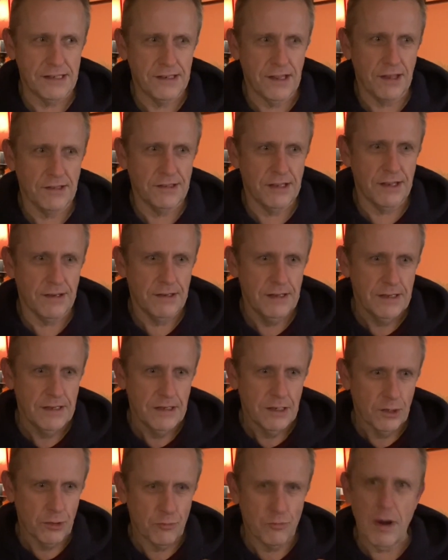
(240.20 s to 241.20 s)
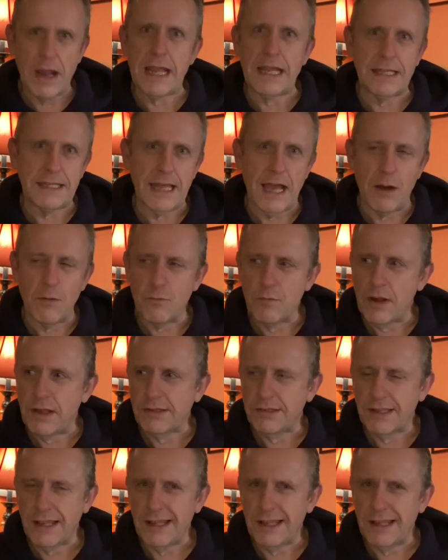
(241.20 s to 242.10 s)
does it grade that risk?